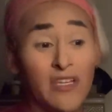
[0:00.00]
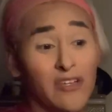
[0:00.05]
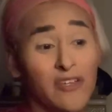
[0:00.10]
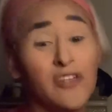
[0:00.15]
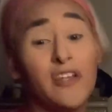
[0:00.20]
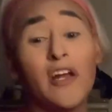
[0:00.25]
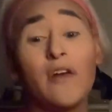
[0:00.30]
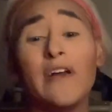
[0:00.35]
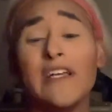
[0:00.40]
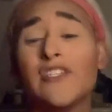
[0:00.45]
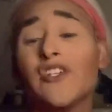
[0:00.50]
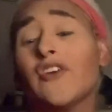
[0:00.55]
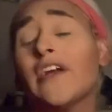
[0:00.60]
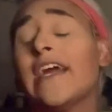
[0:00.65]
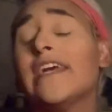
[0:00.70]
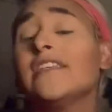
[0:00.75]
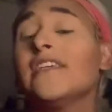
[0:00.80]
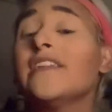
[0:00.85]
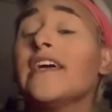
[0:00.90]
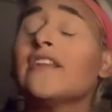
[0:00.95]
you know, it's
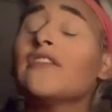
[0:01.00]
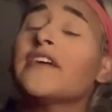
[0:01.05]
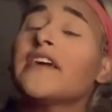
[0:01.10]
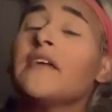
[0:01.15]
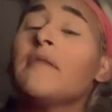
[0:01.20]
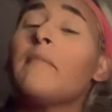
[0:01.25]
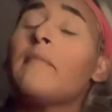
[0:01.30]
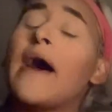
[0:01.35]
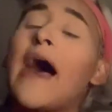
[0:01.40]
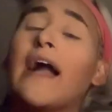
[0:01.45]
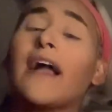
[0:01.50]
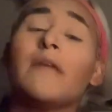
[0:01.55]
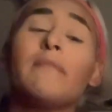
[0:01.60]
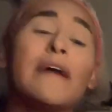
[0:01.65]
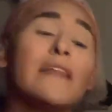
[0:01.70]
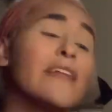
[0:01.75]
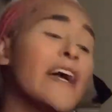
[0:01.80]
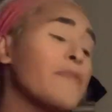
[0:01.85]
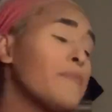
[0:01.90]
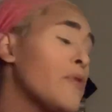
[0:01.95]
crazy, like, looking back on
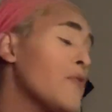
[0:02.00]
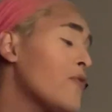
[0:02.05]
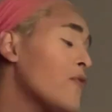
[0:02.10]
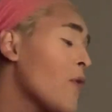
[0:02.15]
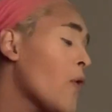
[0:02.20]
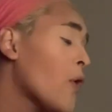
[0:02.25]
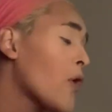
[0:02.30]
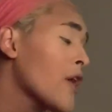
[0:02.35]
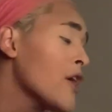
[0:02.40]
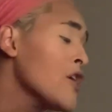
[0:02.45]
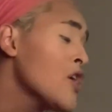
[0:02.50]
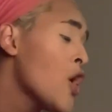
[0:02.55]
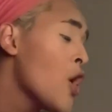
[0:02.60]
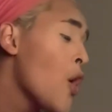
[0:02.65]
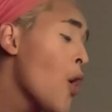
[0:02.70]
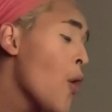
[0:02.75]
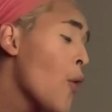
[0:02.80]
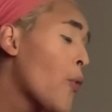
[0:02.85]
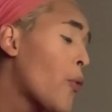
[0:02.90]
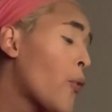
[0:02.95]
my life before
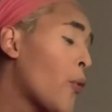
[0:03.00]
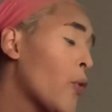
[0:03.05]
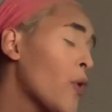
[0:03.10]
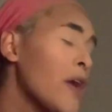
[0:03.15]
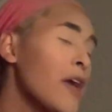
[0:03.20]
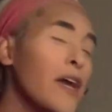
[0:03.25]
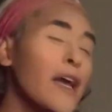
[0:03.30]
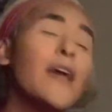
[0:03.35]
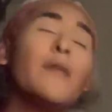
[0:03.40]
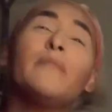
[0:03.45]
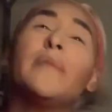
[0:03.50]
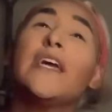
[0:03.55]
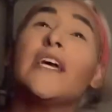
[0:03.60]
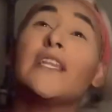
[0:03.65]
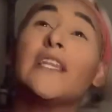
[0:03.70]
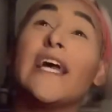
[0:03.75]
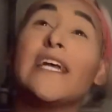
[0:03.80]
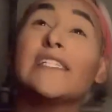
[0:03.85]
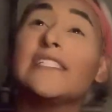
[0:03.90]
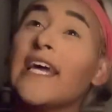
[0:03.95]
and
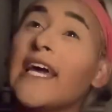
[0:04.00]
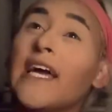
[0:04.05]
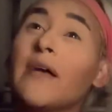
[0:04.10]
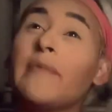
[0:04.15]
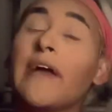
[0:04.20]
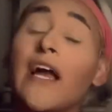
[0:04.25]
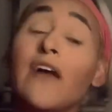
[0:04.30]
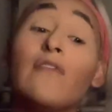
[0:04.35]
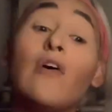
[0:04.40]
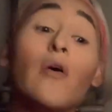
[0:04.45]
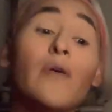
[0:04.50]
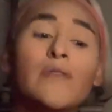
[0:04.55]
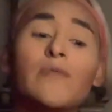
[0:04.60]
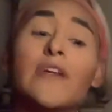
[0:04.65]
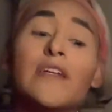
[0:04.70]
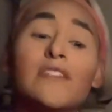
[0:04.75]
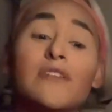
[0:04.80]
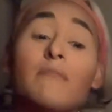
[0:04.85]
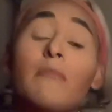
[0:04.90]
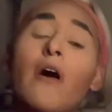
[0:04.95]
being like, damn, like, I've always
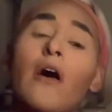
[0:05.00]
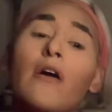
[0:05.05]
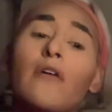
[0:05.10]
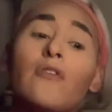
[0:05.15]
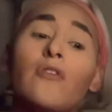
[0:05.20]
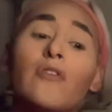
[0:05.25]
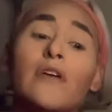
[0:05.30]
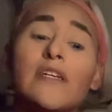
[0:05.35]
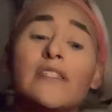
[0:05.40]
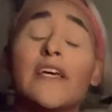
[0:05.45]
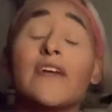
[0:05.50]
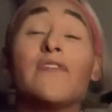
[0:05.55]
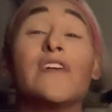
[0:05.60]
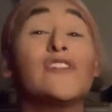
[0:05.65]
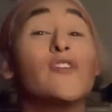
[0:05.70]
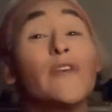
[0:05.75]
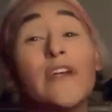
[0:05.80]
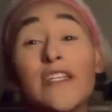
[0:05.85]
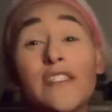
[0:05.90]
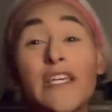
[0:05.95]
wanted to model, because, like,
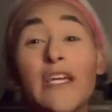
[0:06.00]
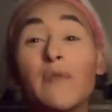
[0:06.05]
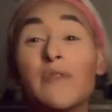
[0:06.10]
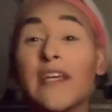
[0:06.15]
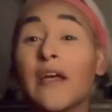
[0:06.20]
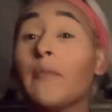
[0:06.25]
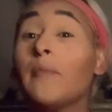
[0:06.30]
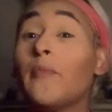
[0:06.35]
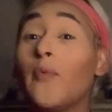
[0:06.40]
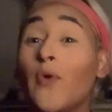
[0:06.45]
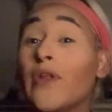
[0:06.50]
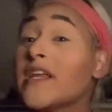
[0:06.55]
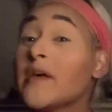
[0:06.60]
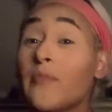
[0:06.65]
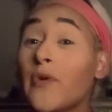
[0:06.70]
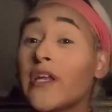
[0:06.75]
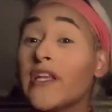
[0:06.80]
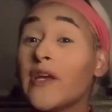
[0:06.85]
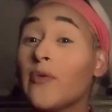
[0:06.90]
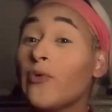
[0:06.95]
Victoria's Secret was, like, a really,
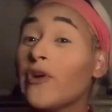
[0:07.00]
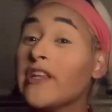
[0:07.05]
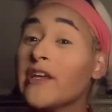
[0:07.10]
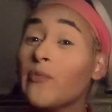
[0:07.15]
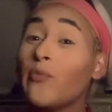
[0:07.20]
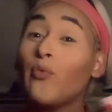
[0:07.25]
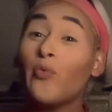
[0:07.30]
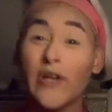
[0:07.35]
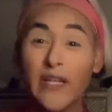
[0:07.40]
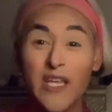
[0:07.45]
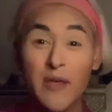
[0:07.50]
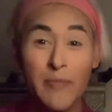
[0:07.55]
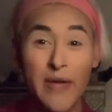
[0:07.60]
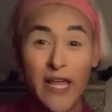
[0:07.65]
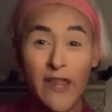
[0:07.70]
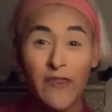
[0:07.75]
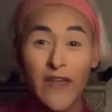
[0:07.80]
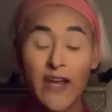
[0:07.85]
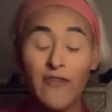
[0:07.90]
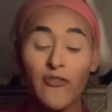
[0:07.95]
really, really, really
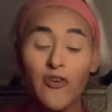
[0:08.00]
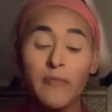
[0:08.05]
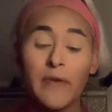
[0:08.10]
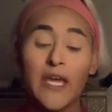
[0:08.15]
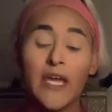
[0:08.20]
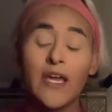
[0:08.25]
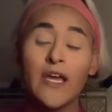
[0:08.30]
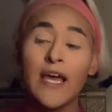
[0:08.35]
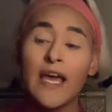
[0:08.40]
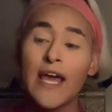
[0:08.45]
big thing for me.